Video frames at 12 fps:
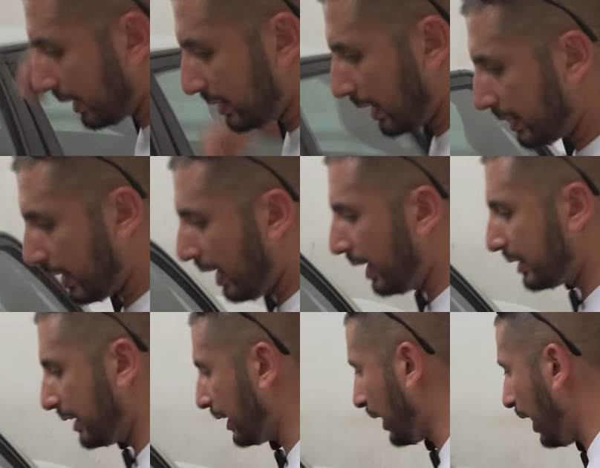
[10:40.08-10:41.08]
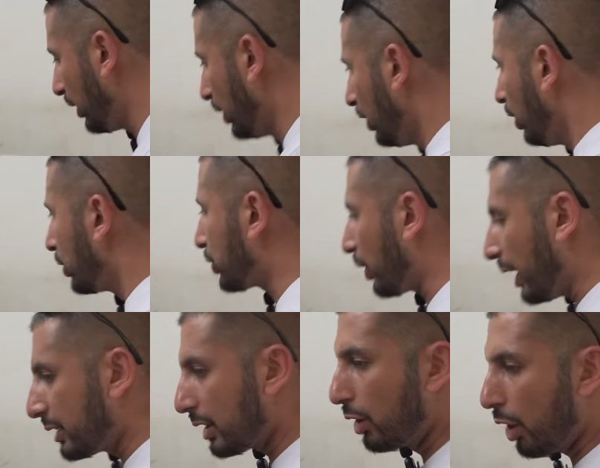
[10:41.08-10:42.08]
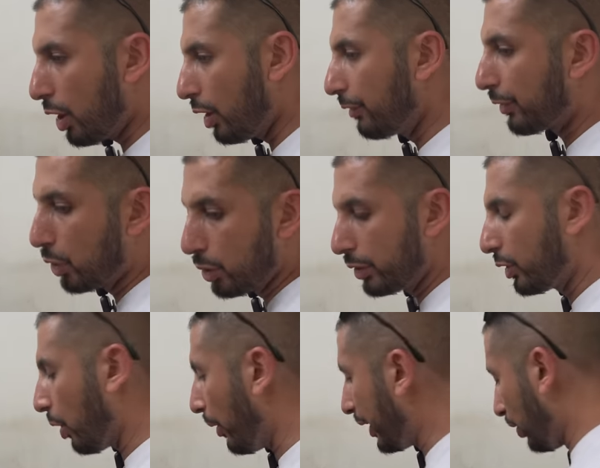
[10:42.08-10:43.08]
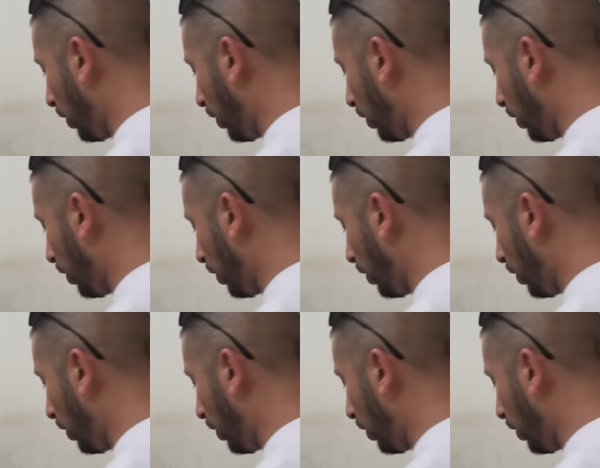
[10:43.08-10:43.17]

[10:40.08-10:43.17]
et cetera, et cetera. So there's a lot of good going